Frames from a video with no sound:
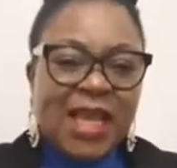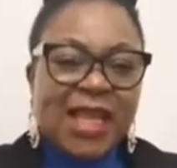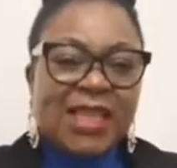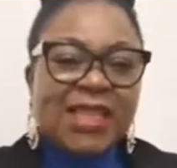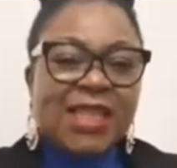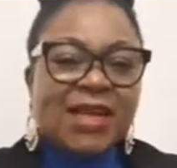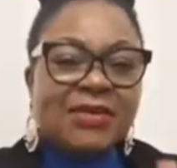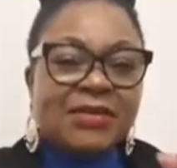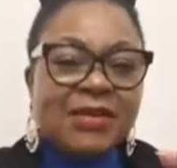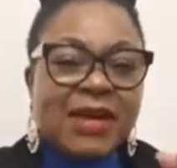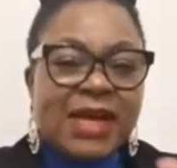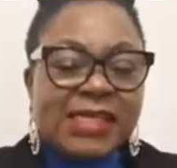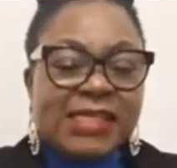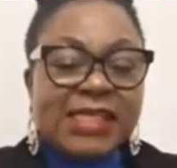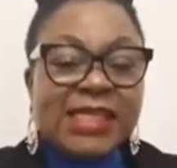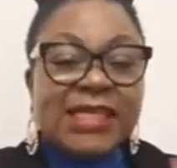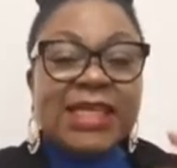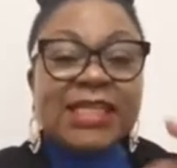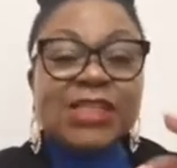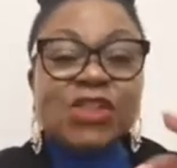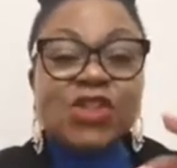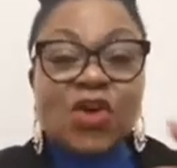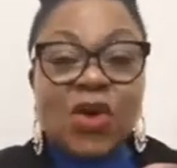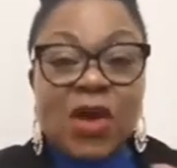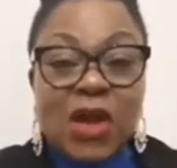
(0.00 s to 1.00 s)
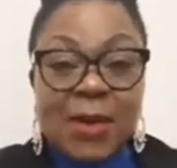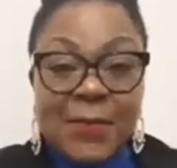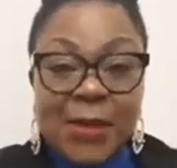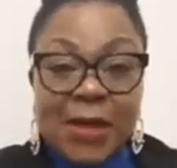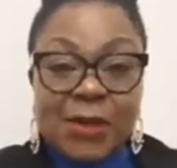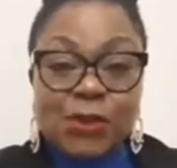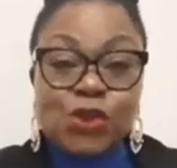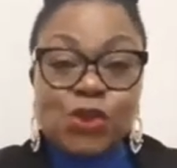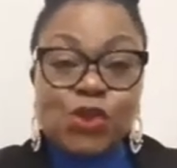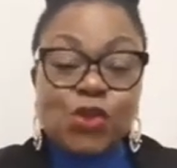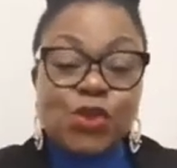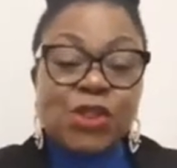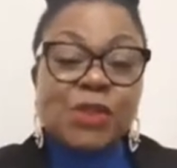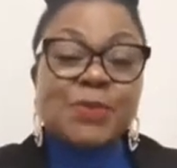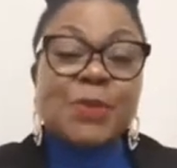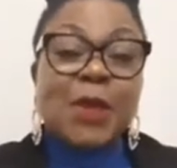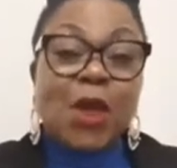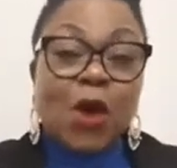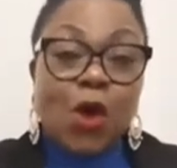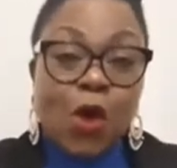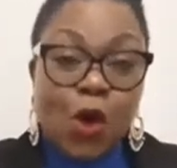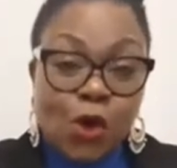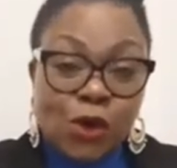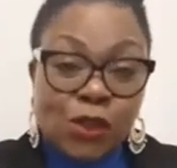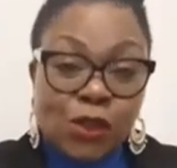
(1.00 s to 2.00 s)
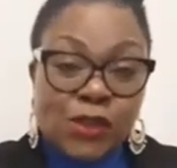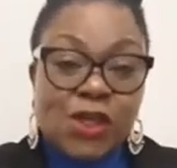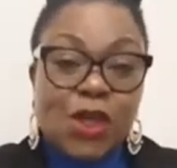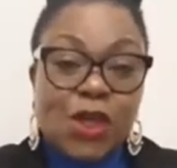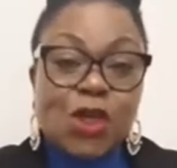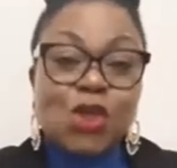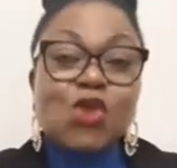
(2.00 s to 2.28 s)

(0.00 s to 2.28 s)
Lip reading: The reason they talk about you is because